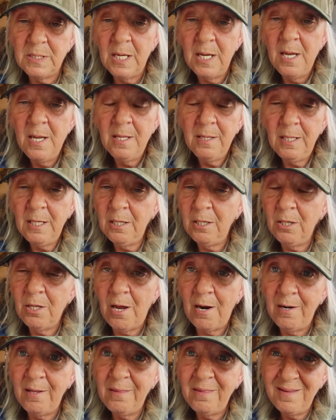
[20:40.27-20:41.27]
I think a
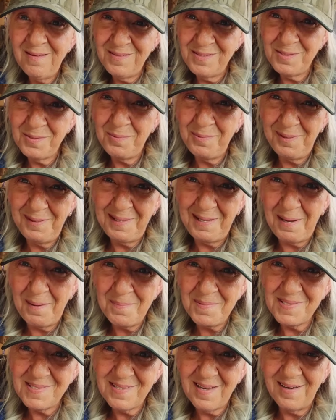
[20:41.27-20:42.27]
lot of things are really
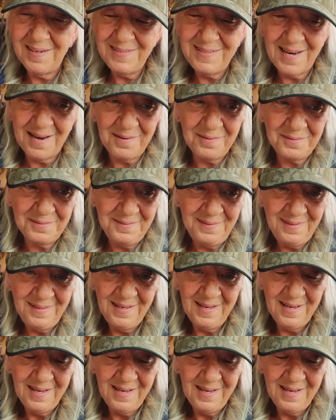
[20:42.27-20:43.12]
upside down